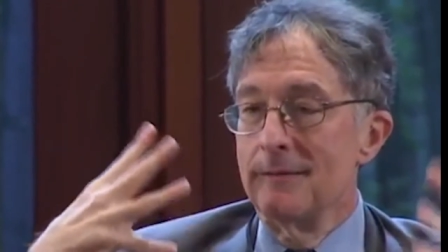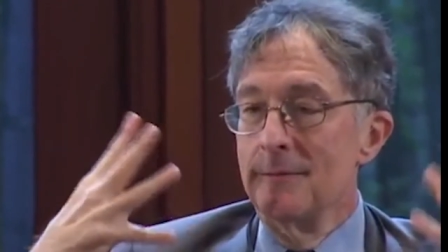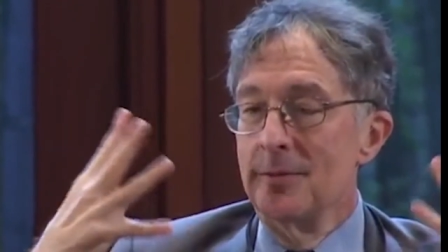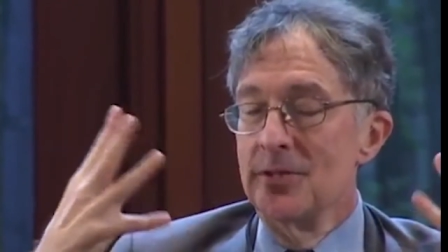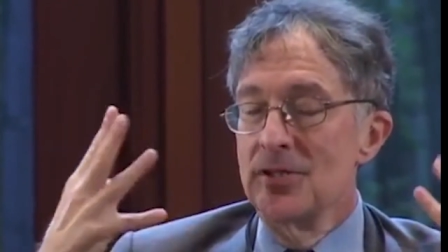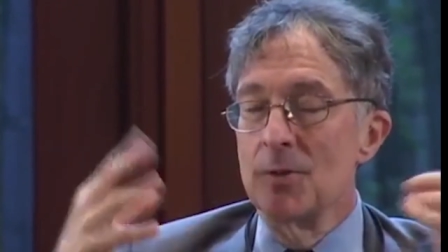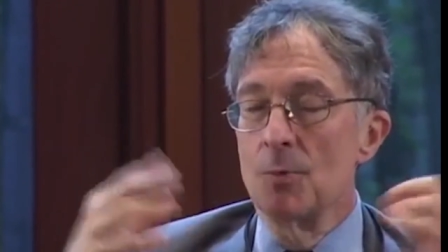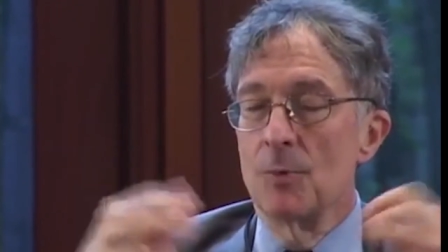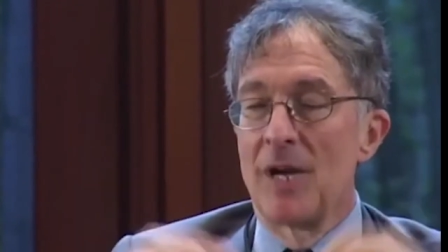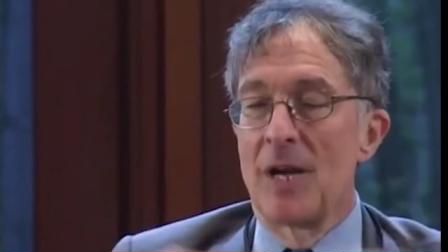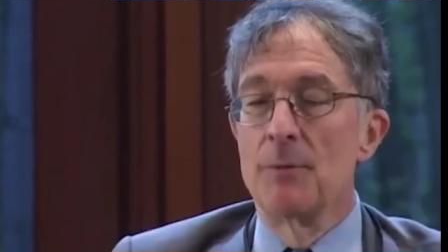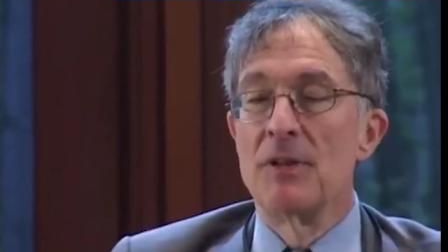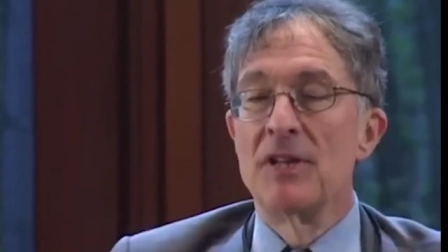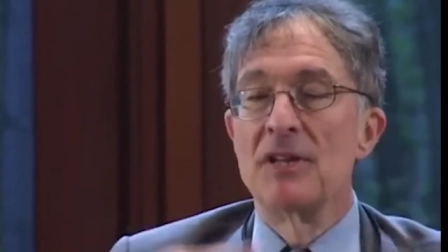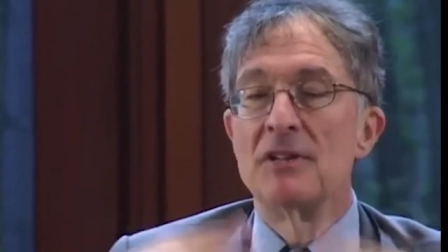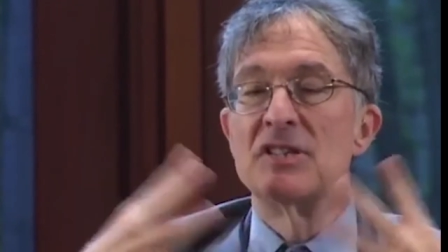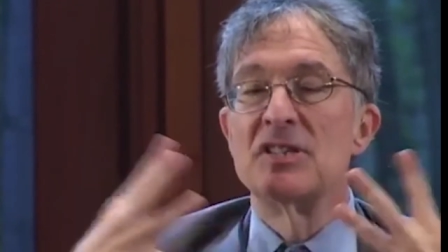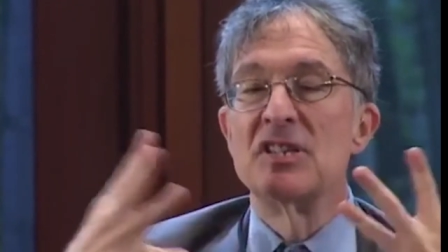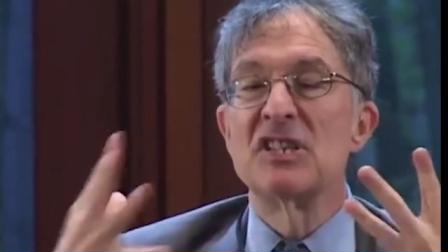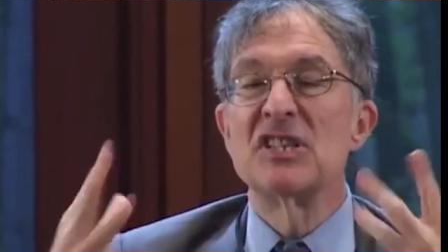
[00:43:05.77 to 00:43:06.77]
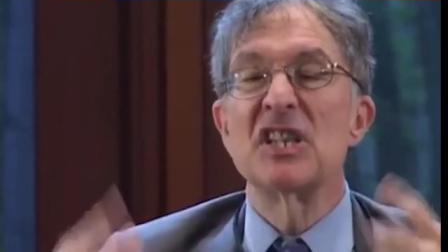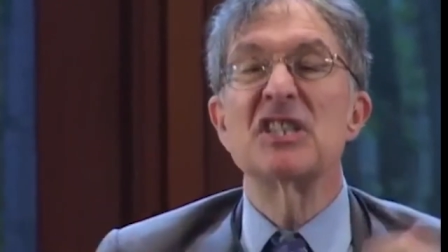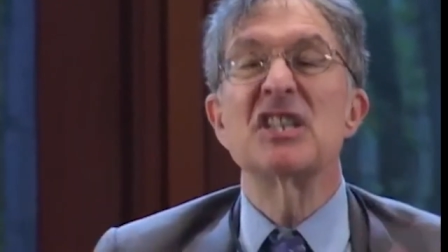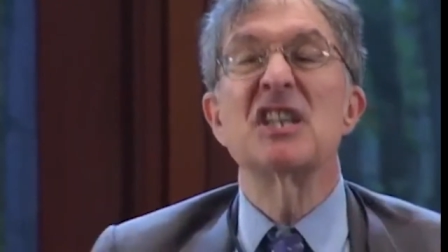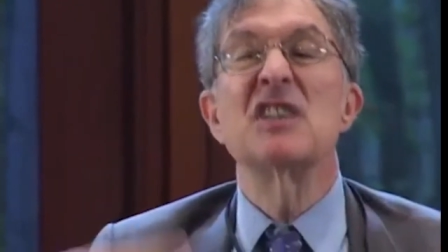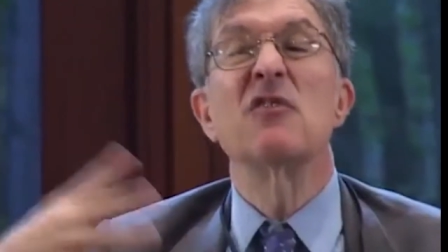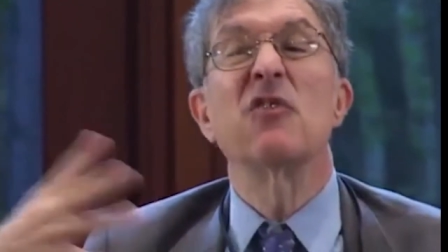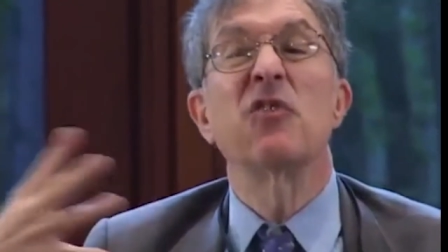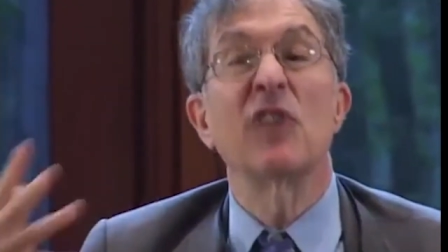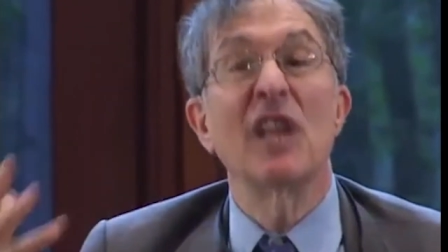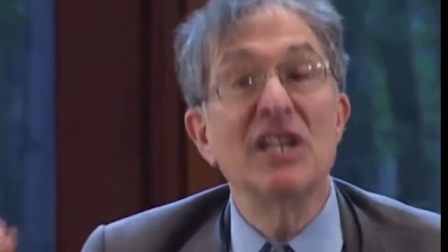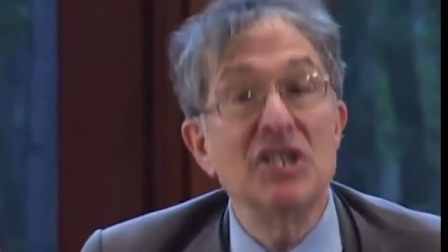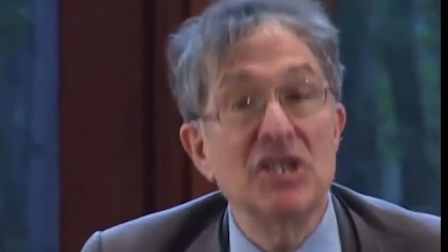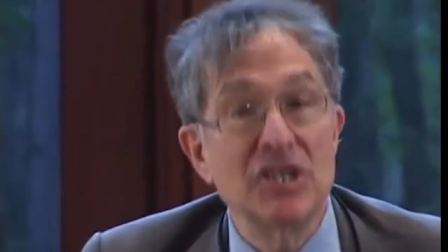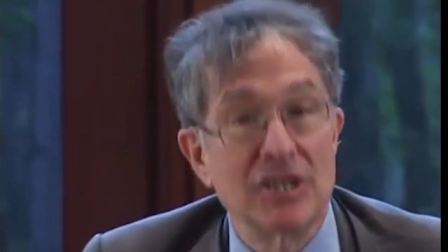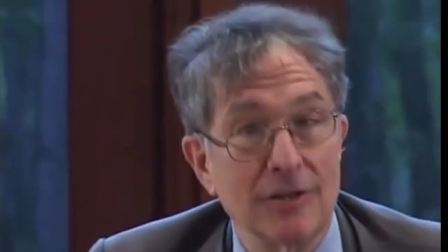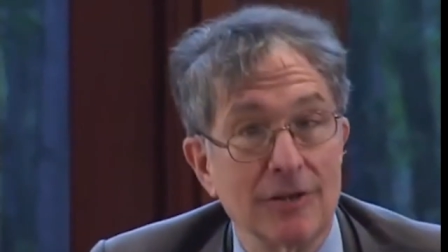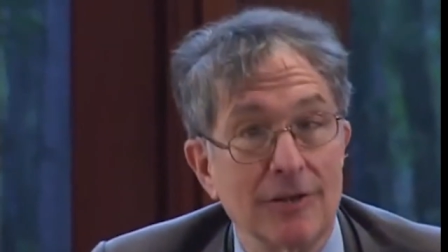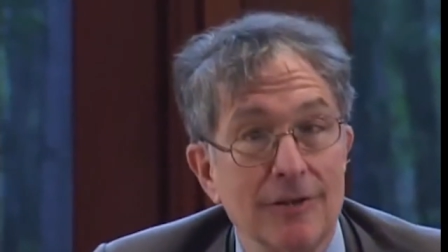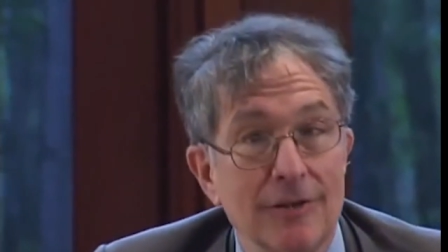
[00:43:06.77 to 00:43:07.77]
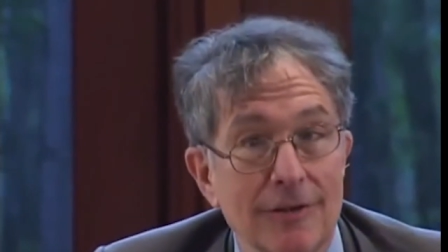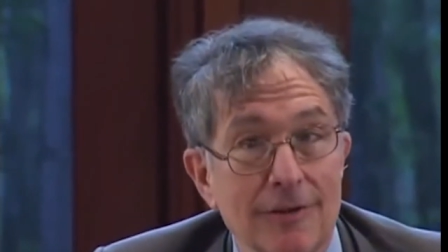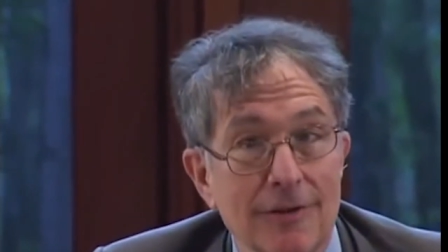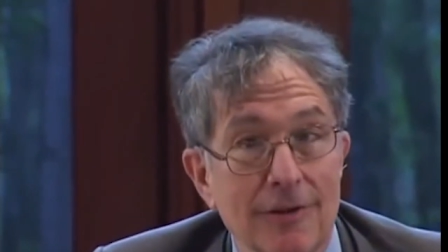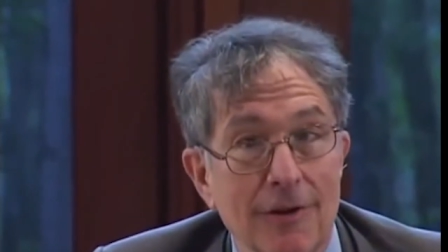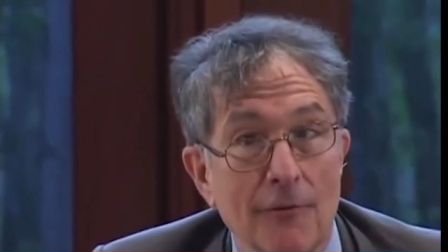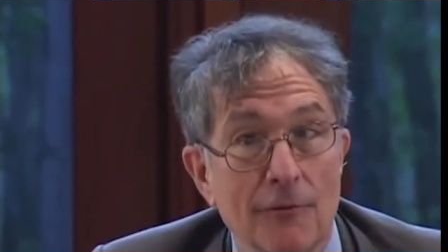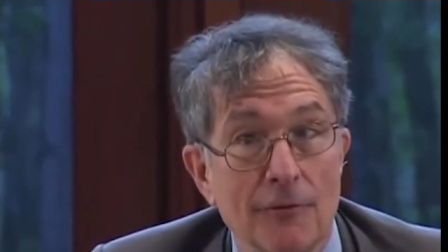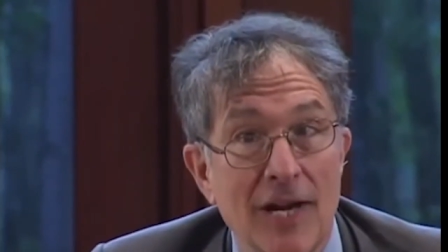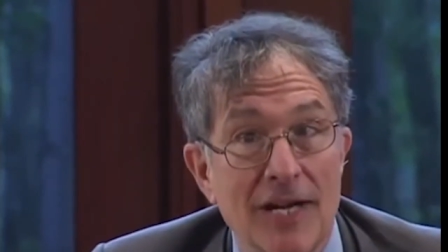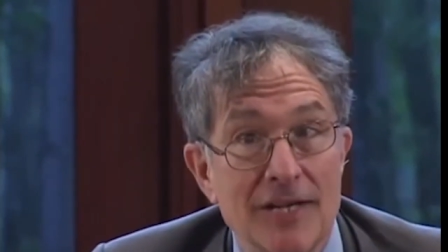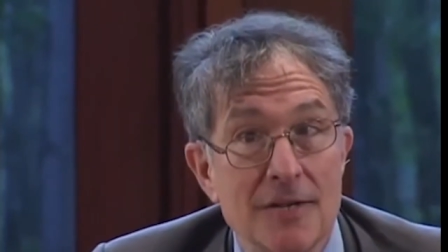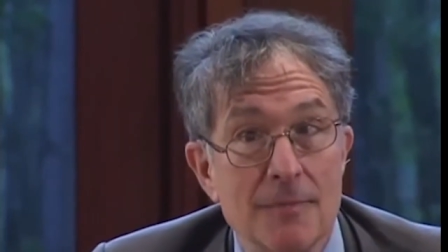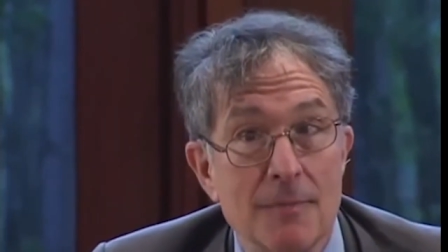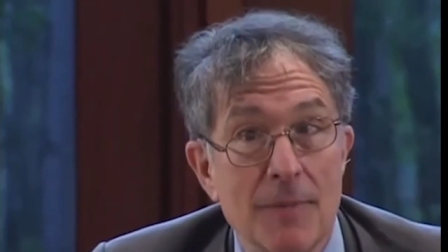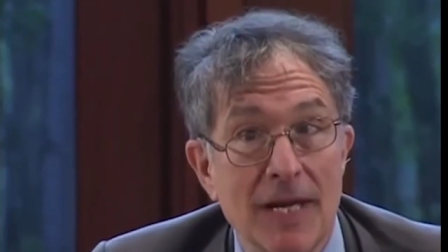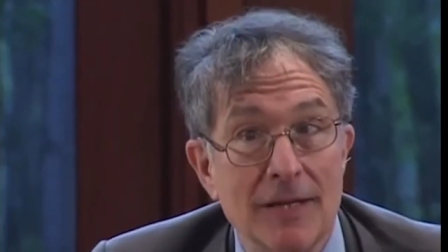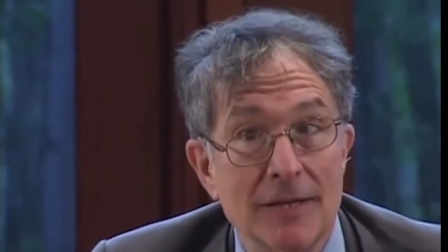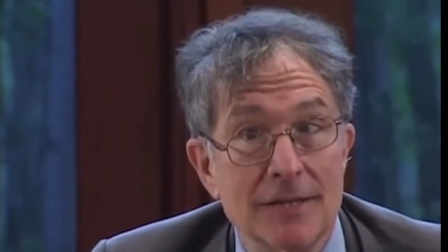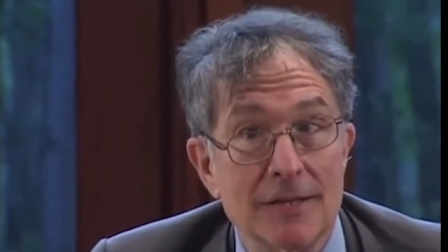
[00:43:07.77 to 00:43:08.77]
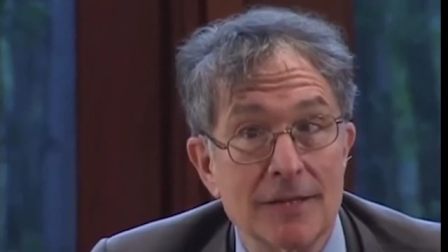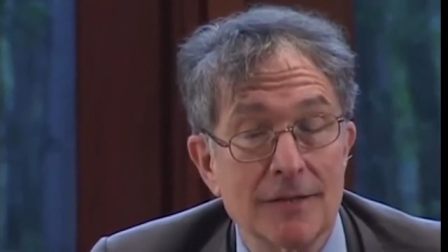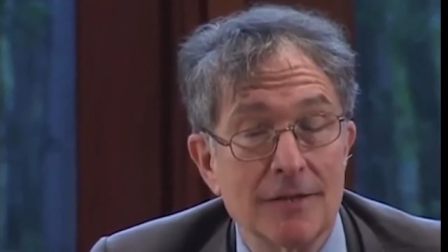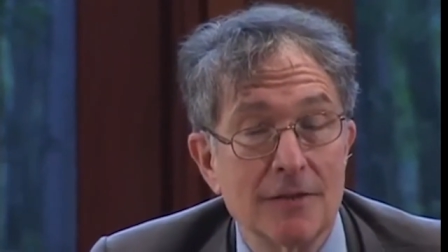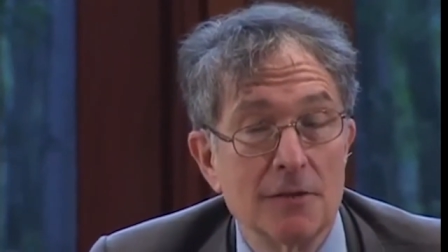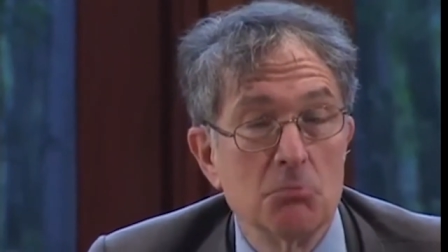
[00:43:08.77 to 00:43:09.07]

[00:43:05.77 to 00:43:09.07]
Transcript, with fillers: what's the word I want, there's, there's such inflation of resumes